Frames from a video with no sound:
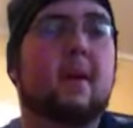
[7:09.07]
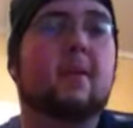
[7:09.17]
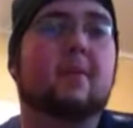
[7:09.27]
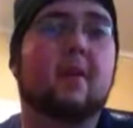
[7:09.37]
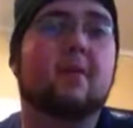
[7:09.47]

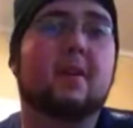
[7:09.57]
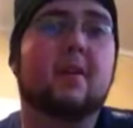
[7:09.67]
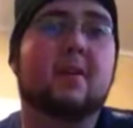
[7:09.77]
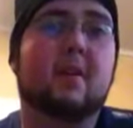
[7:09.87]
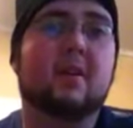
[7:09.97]
And if I ever did
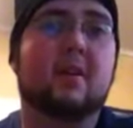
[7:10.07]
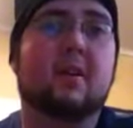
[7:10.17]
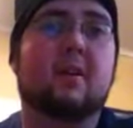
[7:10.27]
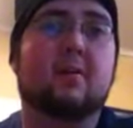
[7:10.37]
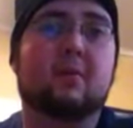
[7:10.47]
decide to
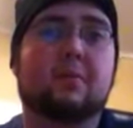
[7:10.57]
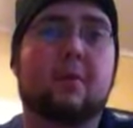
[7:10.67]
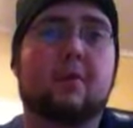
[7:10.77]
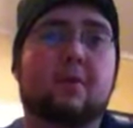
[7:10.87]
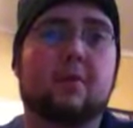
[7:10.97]
sell it, it would
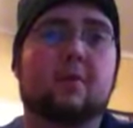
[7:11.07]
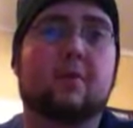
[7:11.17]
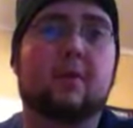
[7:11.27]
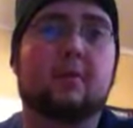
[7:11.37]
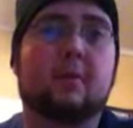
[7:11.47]
be to a good
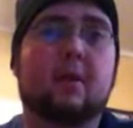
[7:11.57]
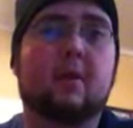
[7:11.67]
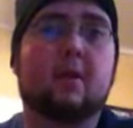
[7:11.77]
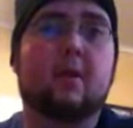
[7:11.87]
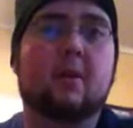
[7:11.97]
friend of
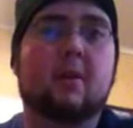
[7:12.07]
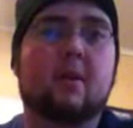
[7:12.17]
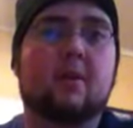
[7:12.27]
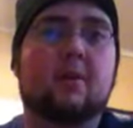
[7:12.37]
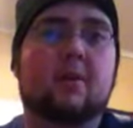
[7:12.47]
mine
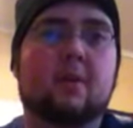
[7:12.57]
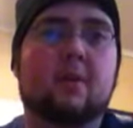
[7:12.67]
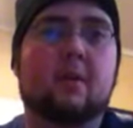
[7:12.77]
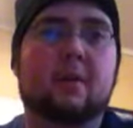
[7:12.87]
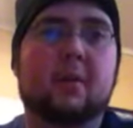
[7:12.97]

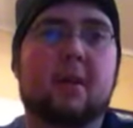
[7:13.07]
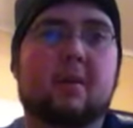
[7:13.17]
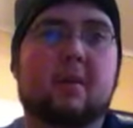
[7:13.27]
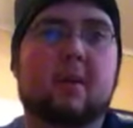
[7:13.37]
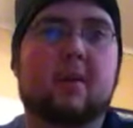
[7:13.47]
or another
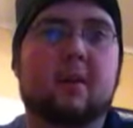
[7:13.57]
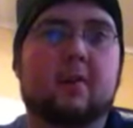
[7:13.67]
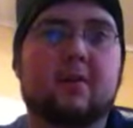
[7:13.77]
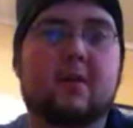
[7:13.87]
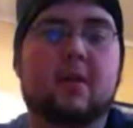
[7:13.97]
game collector.
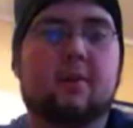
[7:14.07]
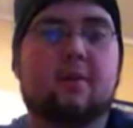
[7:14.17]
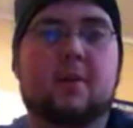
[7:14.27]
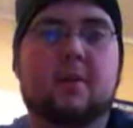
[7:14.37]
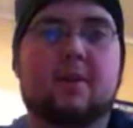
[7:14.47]
Obviously, I
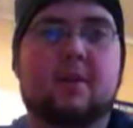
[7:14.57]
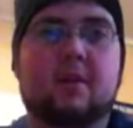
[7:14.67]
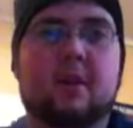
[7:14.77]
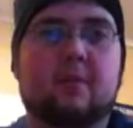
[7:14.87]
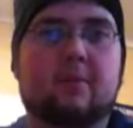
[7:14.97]
wouldn't want to sell
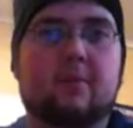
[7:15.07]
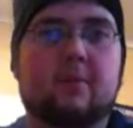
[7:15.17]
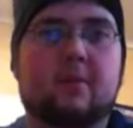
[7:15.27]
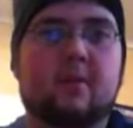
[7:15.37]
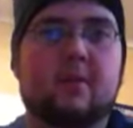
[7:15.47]
it to him
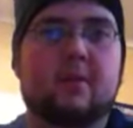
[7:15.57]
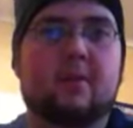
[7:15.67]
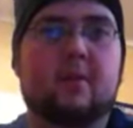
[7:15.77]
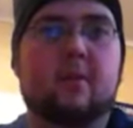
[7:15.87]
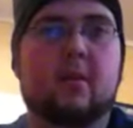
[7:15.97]
just to
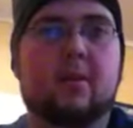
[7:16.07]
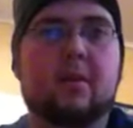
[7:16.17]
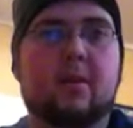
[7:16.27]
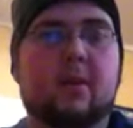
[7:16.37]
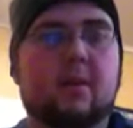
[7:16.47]
turn around and
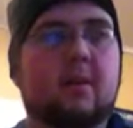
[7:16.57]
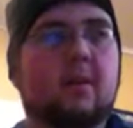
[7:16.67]
resell it.